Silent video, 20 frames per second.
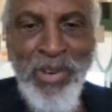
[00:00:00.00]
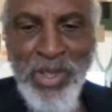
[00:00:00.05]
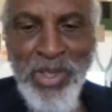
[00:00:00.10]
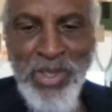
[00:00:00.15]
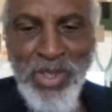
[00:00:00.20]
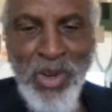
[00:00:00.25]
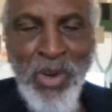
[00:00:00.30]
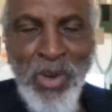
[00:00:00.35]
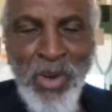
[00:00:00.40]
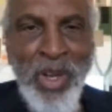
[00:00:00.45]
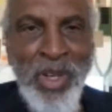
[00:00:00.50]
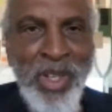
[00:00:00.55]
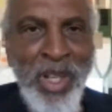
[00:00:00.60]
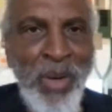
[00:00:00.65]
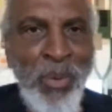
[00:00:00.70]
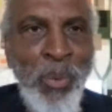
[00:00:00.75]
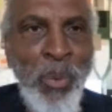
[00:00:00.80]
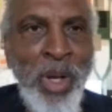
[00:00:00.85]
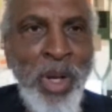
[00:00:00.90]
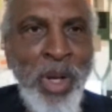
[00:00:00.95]
focused
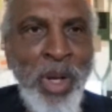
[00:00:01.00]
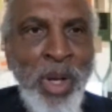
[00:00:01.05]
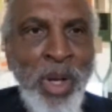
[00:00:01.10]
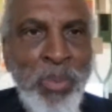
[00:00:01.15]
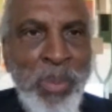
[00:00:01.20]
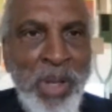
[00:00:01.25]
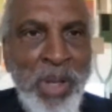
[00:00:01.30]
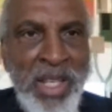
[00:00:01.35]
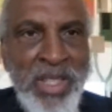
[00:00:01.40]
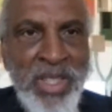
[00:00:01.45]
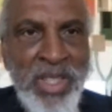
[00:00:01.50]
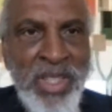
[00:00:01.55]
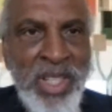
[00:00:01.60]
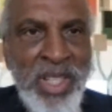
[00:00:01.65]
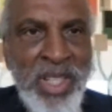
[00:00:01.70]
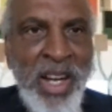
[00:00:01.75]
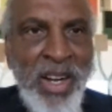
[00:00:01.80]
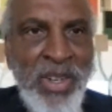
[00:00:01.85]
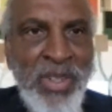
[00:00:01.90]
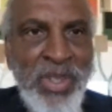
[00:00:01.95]
on one or two
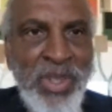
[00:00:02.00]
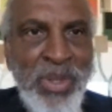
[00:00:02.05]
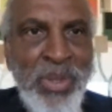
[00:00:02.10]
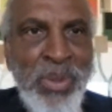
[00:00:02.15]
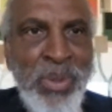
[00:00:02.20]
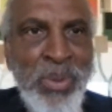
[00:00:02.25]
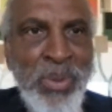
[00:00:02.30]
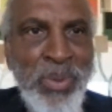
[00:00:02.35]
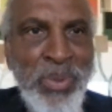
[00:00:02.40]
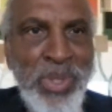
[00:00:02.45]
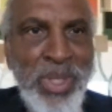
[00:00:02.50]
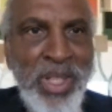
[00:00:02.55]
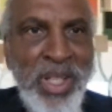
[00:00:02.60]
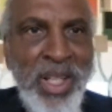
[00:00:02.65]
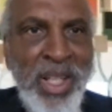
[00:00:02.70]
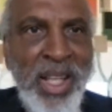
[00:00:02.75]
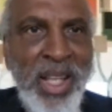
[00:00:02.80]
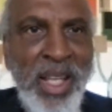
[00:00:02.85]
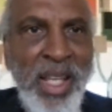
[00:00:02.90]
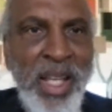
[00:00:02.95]
places like our schools.
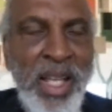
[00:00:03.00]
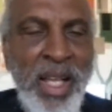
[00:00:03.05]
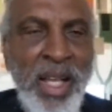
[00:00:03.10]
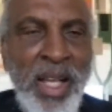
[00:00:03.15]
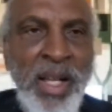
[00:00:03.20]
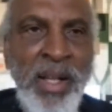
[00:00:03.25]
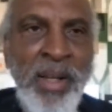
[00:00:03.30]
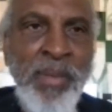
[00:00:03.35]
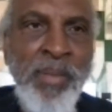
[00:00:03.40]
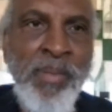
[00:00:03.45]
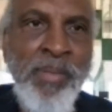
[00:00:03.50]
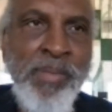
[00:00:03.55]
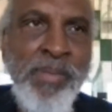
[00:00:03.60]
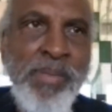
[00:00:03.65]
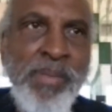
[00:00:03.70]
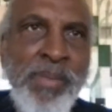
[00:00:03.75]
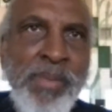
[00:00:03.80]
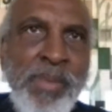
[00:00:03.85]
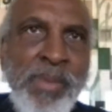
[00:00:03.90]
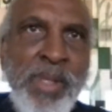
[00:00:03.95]
Um,
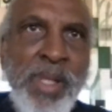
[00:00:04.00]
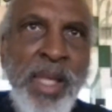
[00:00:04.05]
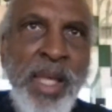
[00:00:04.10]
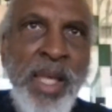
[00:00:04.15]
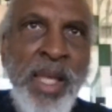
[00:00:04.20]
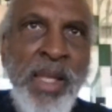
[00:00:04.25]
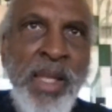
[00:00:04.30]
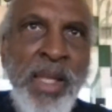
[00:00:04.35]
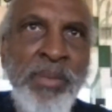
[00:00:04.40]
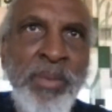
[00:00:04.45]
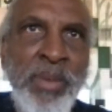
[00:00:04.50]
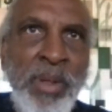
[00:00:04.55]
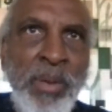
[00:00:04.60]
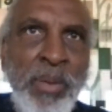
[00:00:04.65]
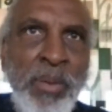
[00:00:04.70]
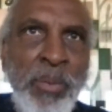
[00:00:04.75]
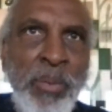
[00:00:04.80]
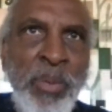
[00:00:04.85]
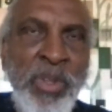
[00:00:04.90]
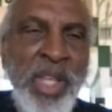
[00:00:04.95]
and
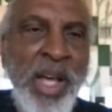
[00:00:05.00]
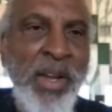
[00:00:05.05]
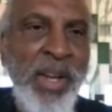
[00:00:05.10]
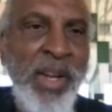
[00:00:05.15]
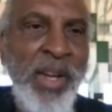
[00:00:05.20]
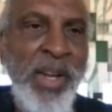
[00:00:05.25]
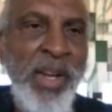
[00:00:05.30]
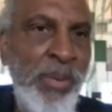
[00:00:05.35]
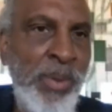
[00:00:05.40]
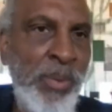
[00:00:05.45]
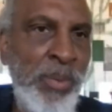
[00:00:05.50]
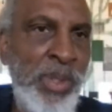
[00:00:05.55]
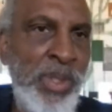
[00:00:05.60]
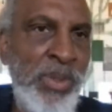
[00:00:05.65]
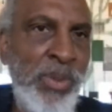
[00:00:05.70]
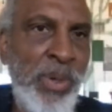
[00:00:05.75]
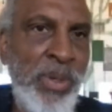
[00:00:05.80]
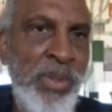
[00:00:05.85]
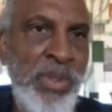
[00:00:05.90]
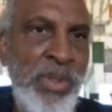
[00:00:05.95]
without adequate
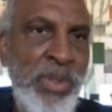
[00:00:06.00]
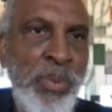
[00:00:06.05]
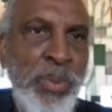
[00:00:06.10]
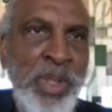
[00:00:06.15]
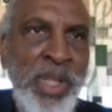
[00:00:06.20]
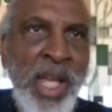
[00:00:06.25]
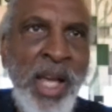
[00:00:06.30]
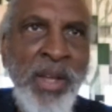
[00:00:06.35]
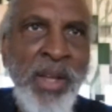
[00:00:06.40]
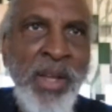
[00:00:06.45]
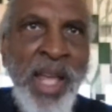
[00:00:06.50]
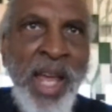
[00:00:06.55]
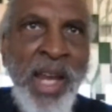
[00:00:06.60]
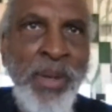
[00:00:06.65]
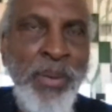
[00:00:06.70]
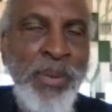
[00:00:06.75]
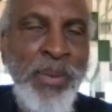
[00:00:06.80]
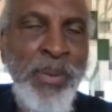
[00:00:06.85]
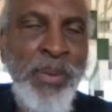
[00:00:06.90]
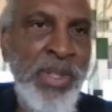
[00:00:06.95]
resources, without
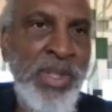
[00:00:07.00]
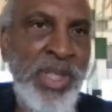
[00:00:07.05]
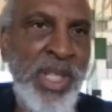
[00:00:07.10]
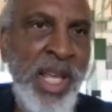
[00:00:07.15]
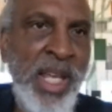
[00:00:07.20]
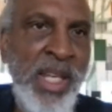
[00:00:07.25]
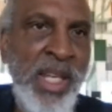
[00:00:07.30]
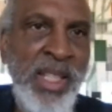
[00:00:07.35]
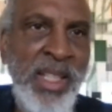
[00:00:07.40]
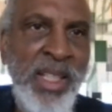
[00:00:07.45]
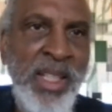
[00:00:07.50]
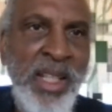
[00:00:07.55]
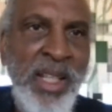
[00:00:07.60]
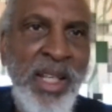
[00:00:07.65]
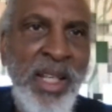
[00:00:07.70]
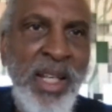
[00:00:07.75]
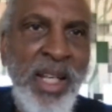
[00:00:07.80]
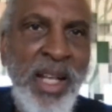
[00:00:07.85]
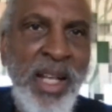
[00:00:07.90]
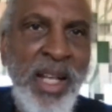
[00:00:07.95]
adequate understanding,
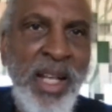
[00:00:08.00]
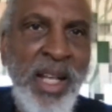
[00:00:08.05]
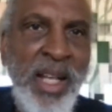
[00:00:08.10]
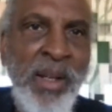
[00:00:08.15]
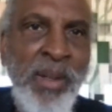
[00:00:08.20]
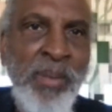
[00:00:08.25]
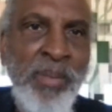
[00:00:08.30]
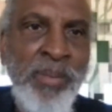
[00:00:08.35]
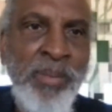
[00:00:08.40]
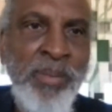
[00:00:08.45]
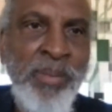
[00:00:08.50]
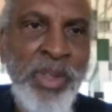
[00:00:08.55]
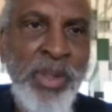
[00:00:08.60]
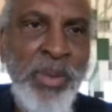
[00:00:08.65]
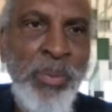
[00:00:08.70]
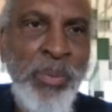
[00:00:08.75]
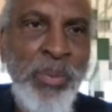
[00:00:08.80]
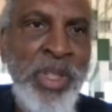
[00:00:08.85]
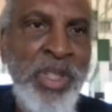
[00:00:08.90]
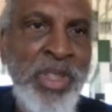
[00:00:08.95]
um,
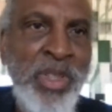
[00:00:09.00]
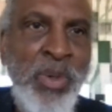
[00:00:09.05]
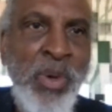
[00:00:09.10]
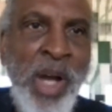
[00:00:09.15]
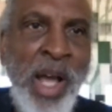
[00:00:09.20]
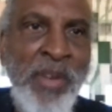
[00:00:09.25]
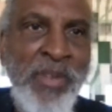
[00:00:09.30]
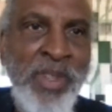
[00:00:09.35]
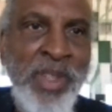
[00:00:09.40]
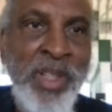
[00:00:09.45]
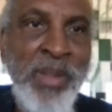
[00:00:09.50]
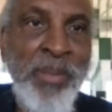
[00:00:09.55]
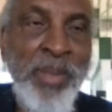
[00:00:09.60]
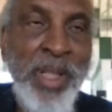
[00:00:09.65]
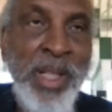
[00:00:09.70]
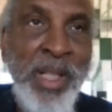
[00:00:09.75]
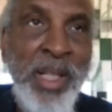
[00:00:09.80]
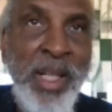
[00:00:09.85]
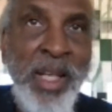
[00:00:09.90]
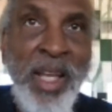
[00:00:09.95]
we just go after
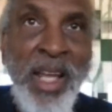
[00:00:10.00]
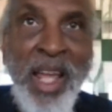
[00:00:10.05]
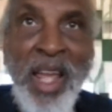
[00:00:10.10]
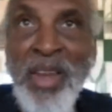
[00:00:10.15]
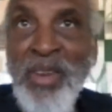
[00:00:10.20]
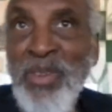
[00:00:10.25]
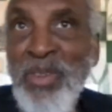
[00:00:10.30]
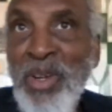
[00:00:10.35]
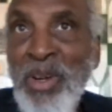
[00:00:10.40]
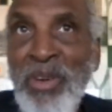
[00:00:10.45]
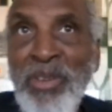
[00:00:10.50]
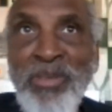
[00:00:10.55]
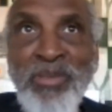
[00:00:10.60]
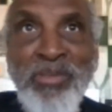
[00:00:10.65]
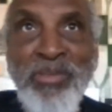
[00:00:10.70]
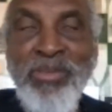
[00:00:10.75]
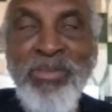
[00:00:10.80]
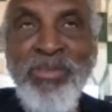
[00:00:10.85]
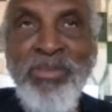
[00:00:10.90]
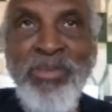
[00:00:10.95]
them. And you know,
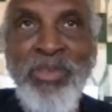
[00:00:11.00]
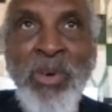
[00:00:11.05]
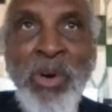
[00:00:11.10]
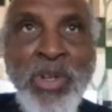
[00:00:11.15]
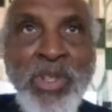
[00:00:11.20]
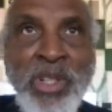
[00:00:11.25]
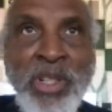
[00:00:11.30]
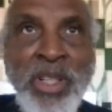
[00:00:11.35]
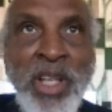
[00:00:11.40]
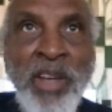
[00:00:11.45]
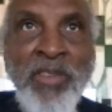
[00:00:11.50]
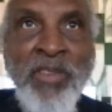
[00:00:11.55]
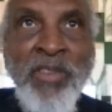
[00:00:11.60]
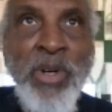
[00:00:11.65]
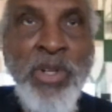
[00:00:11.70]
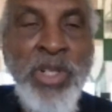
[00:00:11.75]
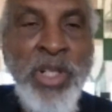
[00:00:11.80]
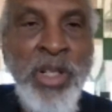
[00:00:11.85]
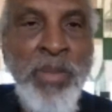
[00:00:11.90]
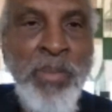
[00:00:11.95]
fortunately,
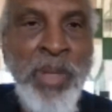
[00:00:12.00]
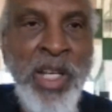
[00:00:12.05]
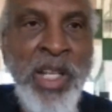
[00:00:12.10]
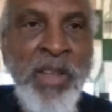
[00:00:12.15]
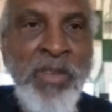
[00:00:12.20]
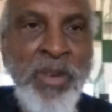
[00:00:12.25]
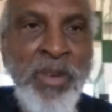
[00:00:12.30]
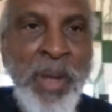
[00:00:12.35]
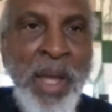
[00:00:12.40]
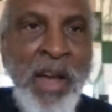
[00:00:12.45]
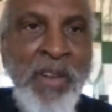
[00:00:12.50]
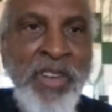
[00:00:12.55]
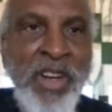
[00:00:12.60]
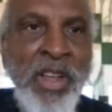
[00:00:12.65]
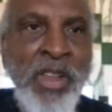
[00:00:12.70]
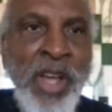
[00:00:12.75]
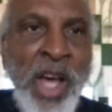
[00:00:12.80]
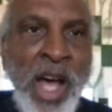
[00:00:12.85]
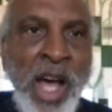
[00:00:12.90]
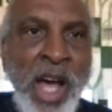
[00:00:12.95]
unfortunately, many of them have
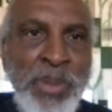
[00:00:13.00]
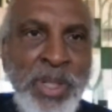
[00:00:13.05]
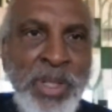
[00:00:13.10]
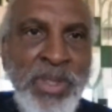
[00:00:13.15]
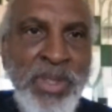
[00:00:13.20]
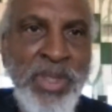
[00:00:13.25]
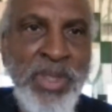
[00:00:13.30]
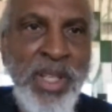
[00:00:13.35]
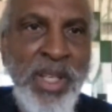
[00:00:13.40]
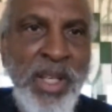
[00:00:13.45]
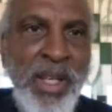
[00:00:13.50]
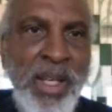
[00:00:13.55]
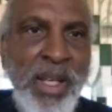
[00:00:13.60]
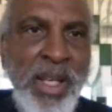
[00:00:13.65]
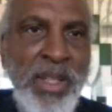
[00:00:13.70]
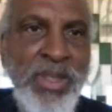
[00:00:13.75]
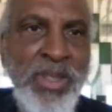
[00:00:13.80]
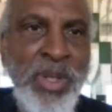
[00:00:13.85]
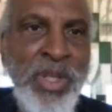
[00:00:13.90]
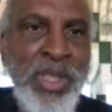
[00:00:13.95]
other options,
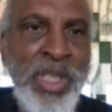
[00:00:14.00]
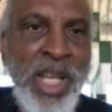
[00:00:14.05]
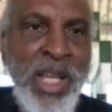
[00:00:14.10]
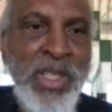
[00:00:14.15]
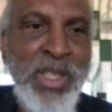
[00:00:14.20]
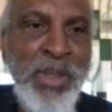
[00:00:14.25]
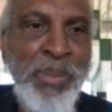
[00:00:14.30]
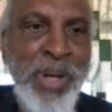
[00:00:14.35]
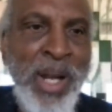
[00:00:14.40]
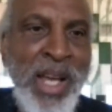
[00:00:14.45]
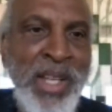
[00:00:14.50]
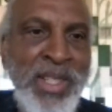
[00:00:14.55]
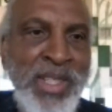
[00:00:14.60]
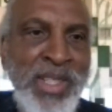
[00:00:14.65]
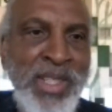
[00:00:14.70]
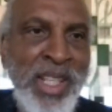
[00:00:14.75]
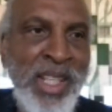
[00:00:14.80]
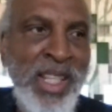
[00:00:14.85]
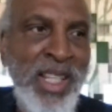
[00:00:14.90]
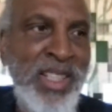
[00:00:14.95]
and so it's not
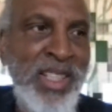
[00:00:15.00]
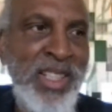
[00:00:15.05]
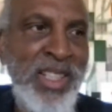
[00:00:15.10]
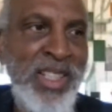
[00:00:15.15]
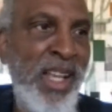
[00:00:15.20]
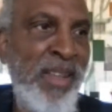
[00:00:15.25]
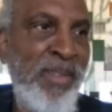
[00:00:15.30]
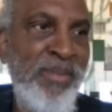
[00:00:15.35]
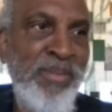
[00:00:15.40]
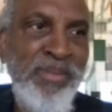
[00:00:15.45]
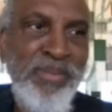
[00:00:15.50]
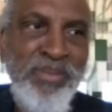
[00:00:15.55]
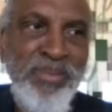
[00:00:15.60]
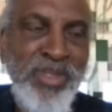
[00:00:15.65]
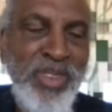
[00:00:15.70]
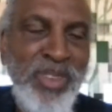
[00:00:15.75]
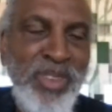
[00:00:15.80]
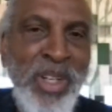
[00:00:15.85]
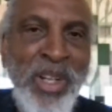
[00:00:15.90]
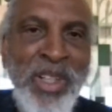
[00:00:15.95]
surprising that they say,
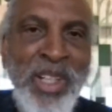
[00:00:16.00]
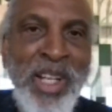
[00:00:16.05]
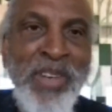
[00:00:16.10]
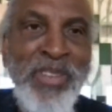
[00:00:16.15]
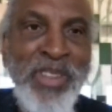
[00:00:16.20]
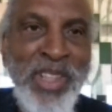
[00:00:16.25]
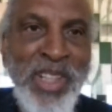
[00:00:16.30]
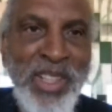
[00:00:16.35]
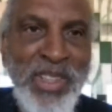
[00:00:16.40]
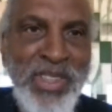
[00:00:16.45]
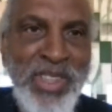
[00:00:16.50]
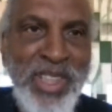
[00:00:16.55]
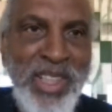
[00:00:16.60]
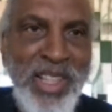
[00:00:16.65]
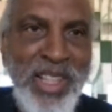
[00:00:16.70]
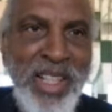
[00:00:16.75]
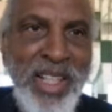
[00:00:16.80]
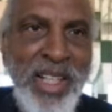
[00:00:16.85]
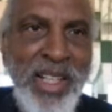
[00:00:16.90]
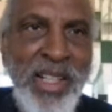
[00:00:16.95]
you know, enough of this.
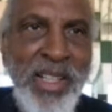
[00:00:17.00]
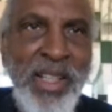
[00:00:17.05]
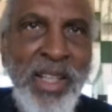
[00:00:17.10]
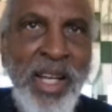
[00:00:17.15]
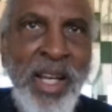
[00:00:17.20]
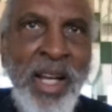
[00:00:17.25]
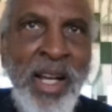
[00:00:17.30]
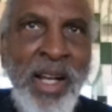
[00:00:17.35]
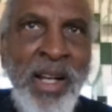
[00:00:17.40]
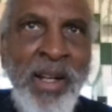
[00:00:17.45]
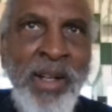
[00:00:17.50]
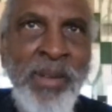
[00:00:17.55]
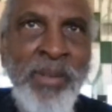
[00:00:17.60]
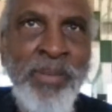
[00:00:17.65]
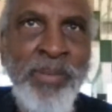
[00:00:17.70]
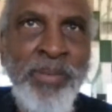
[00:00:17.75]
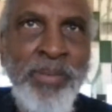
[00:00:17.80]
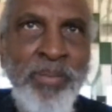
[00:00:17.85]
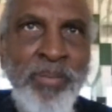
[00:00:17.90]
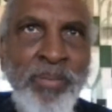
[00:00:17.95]

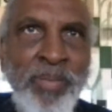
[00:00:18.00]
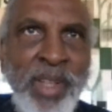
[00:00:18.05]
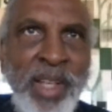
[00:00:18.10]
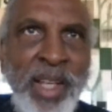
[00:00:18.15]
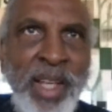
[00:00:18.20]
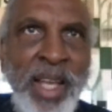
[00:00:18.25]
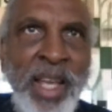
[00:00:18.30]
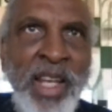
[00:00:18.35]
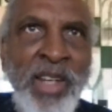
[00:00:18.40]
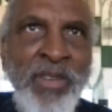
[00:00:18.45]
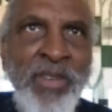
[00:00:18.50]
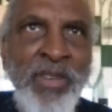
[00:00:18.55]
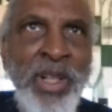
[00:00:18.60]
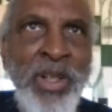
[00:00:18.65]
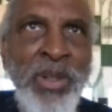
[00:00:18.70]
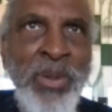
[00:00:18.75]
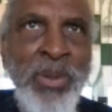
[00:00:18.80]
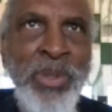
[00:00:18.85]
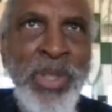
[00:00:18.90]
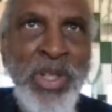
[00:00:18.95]
Um, and if
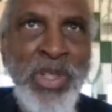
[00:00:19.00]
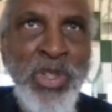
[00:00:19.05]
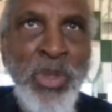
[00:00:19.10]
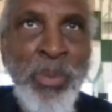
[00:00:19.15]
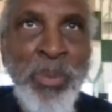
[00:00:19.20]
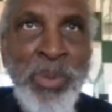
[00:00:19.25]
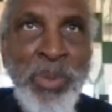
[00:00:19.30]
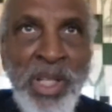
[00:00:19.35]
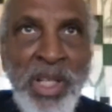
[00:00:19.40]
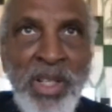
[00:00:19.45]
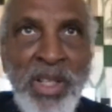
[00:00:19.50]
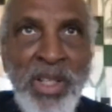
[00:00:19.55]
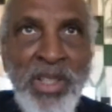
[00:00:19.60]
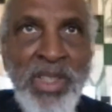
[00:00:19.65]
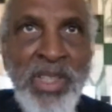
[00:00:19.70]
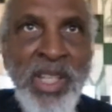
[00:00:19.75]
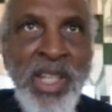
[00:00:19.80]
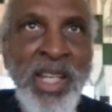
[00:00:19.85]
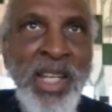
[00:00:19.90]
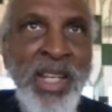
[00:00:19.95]
lose our
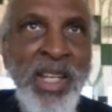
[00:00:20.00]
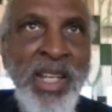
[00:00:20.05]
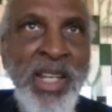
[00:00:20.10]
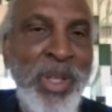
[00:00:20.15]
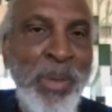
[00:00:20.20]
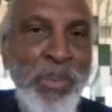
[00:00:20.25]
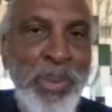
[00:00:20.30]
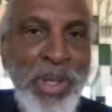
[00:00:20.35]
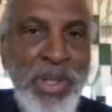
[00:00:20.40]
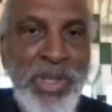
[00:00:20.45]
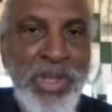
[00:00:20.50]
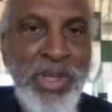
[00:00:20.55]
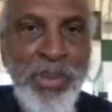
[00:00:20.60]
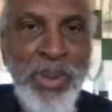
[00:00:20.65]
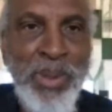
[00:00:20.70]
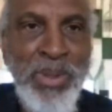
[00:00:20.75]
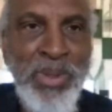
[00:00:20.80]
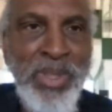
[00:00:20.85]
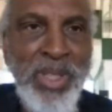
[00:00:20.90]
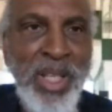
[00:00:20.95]
superintendents and then our
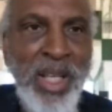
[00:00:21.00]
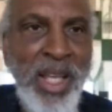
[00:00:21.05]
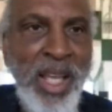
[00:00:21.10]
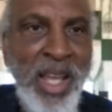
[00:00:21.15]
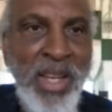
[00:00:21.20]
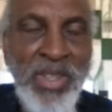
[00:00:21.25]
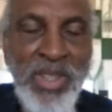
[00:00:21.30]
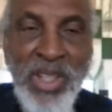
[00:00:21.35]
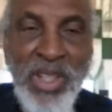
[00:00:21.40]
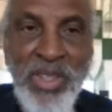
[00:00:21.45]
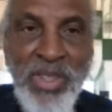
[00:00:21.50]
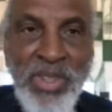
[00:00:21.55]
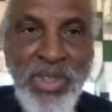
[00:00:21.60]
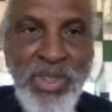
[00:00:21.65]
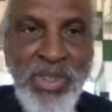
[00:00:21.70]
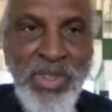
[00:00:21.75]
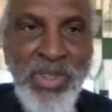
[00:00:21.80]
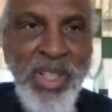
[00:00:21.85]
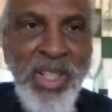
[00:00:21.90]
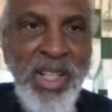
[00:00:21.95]
principals and
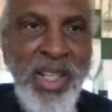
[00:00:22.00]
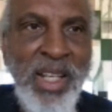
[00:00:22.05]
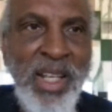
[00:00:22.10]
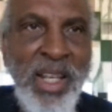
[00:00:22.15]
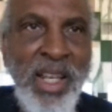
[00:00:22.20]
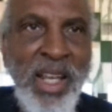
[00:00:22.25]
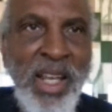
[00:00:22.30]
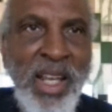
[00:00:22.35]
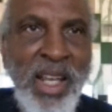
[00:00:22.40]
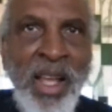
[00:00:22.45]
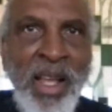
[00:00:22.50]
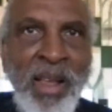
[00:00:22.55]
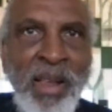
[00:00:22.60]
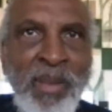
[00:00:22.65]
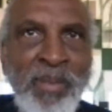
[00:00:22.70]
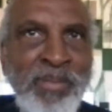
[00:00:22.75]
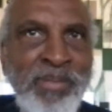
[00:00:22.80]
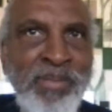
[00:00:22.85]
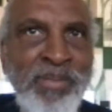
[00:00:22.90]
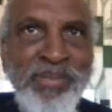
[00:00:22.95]
teachers.
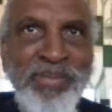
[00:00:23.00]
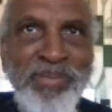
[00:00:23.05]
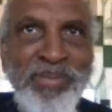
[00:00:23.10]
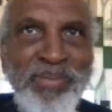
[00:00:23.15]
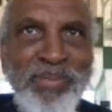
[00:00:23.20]
Um,